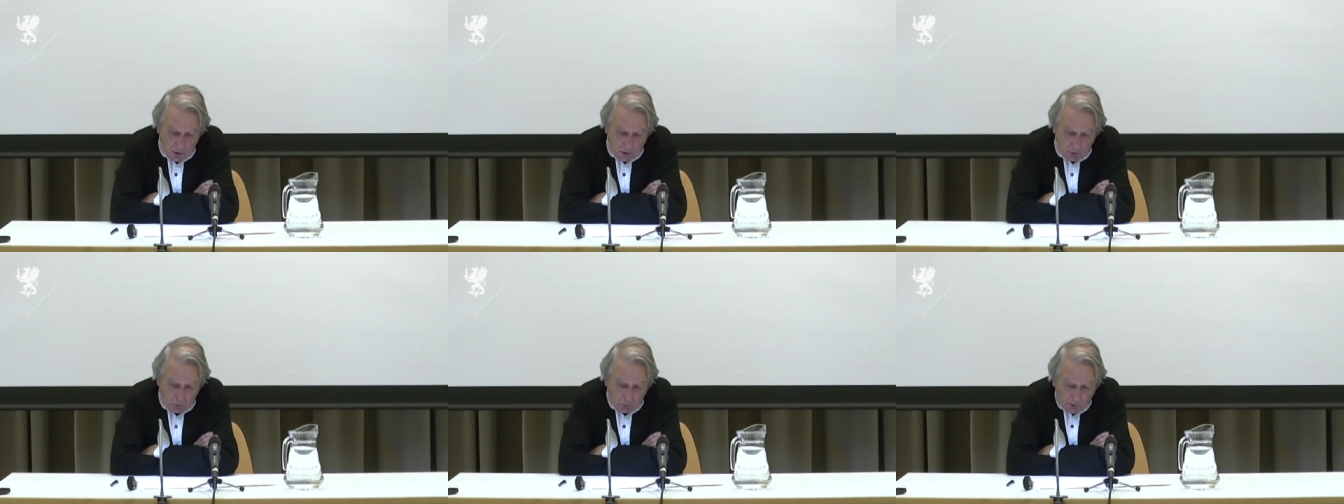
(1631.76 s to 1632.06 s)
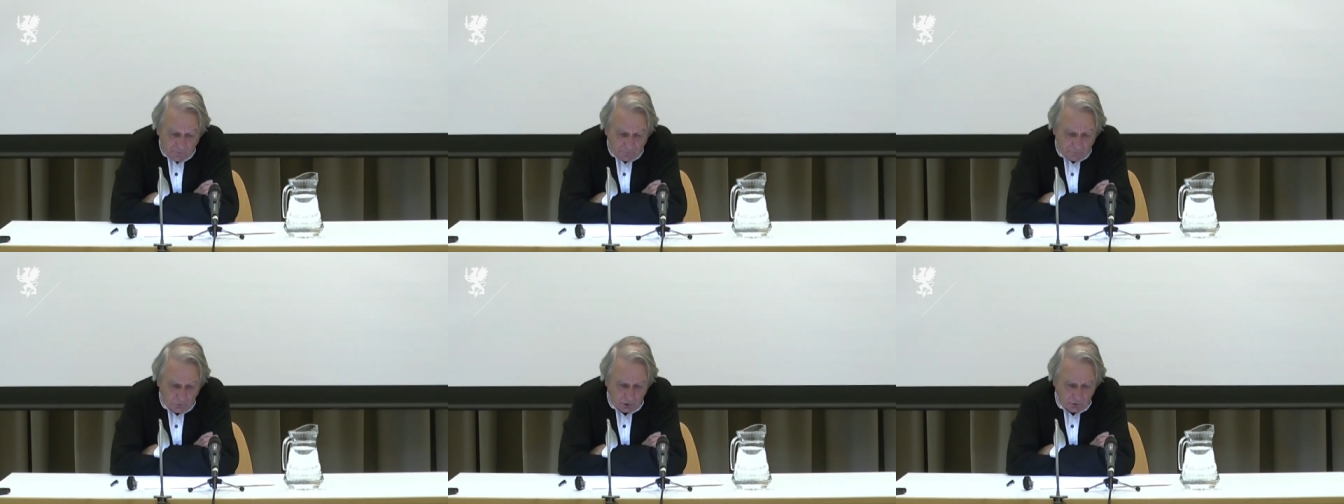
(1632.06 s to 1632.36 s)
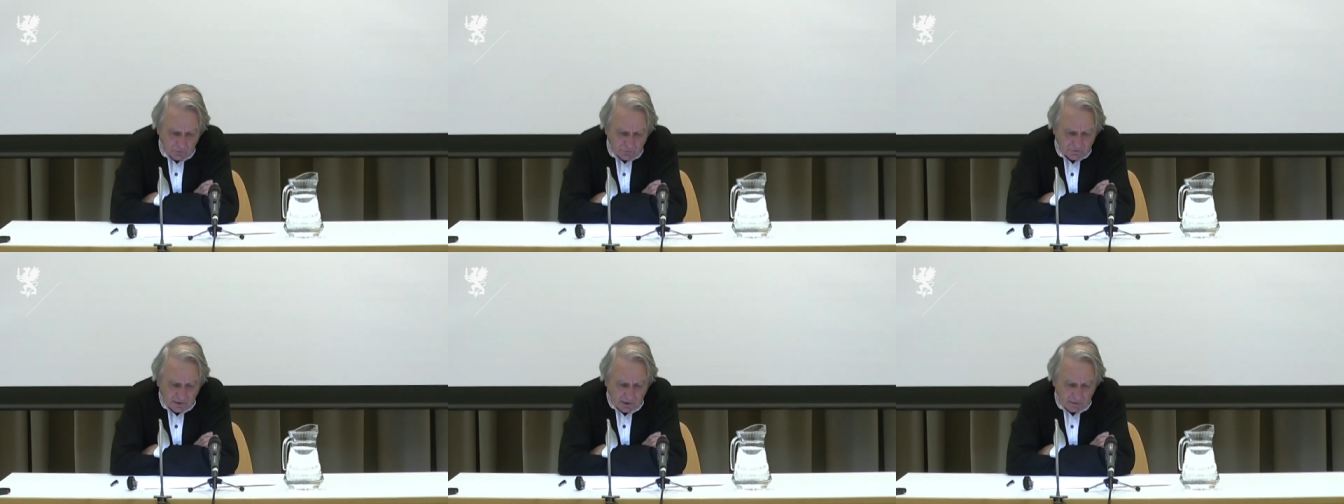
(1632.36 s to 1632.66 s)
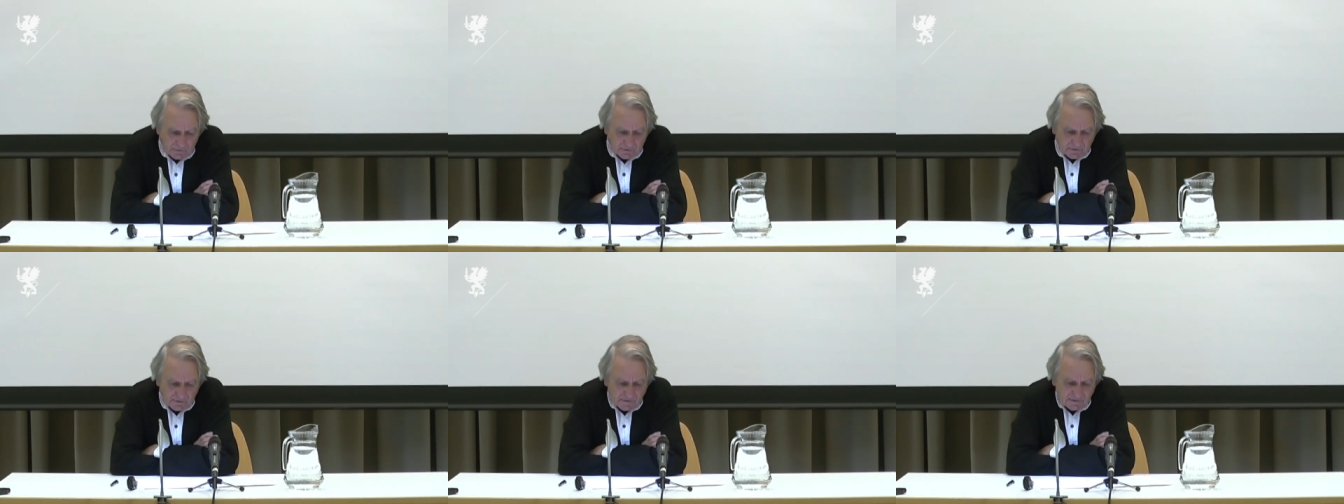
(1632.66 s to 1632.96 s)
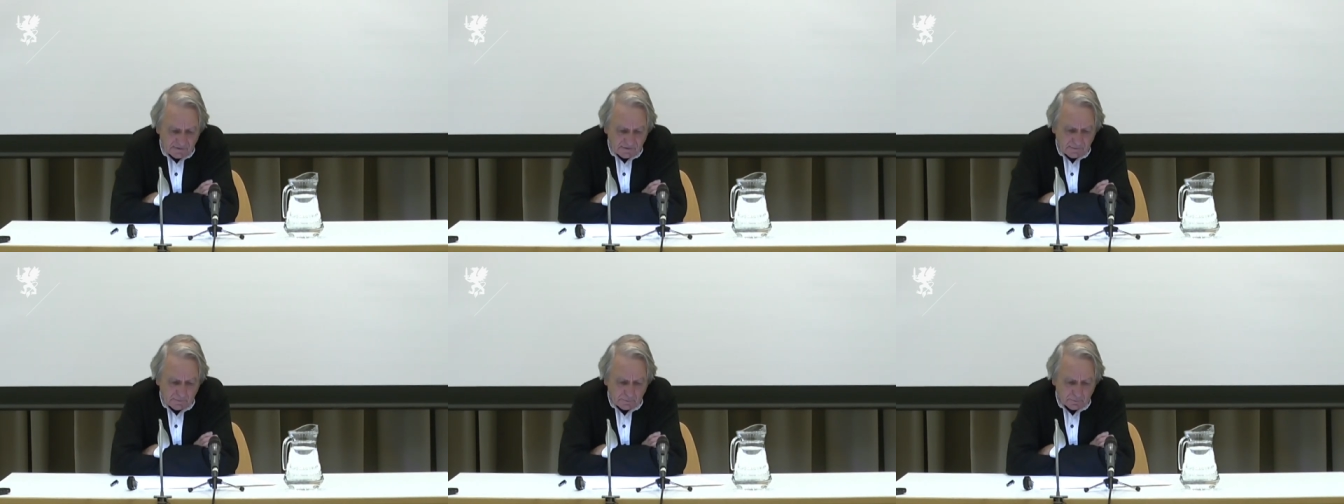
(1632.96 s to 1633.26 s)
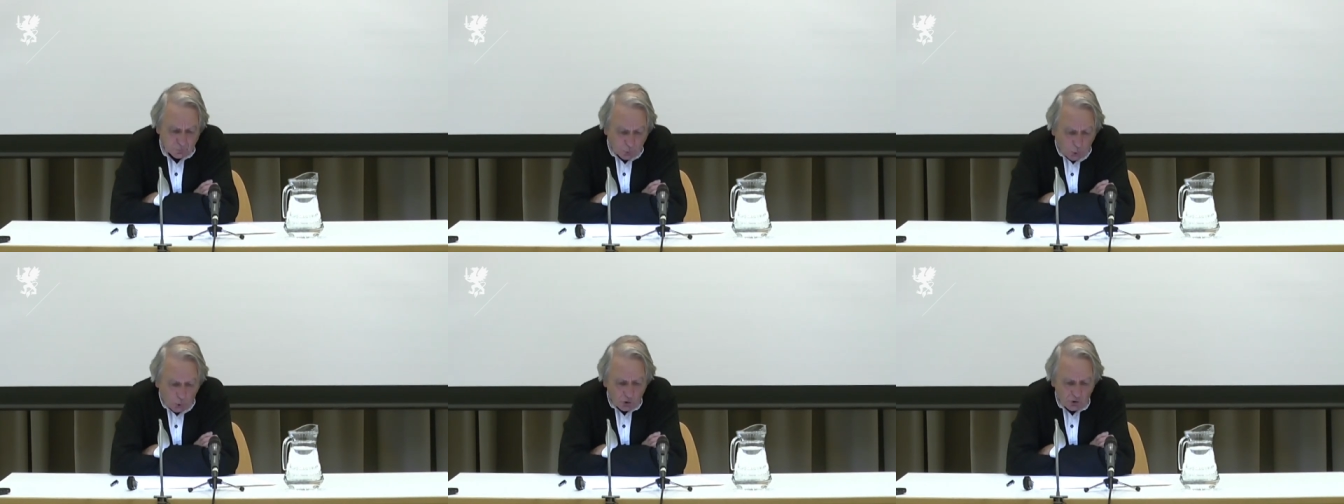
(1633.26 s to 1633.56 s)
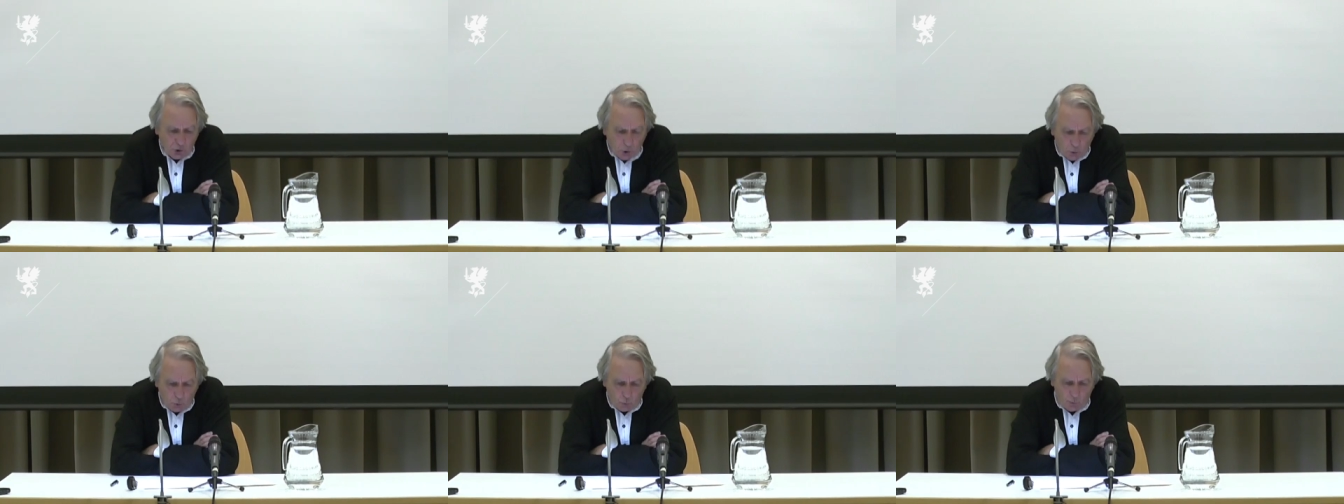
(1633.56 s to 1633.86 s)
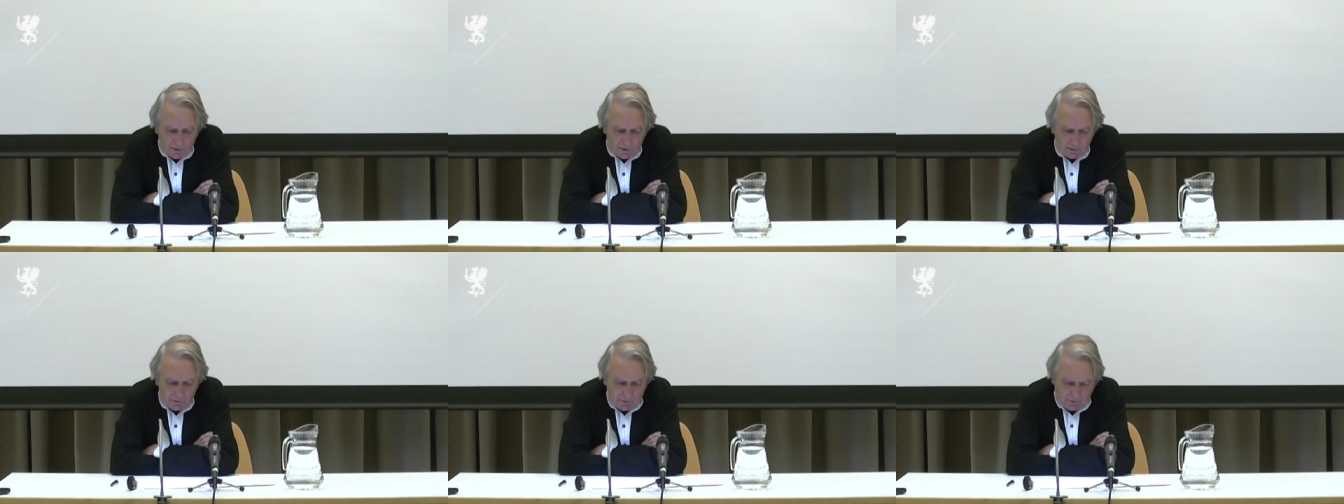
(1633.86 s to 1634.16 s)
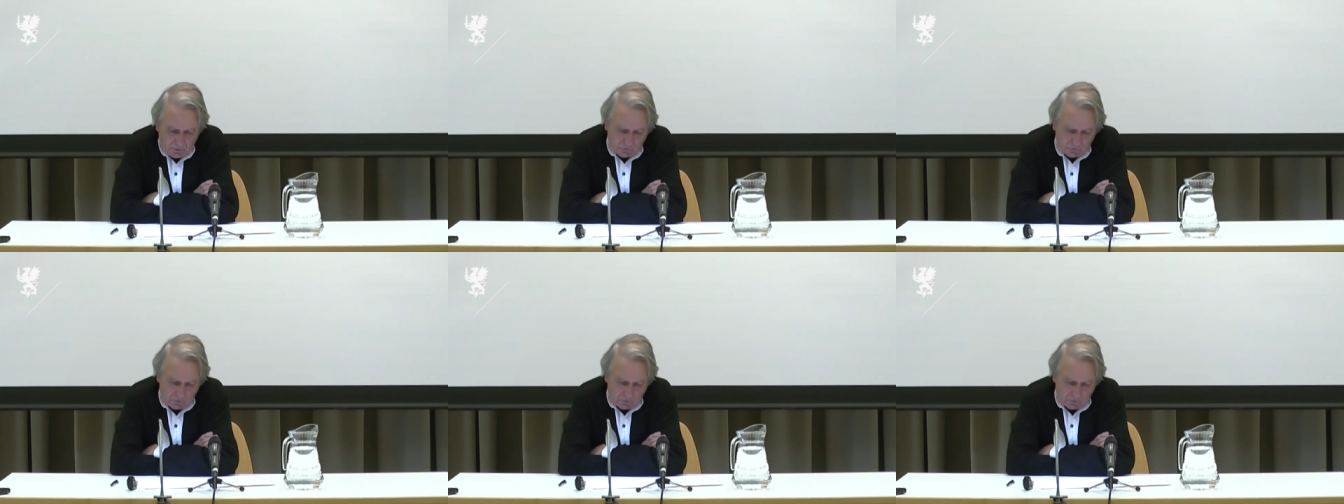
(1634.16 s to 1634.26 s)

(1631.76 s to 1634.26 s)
Loïe Fuller's dance broke away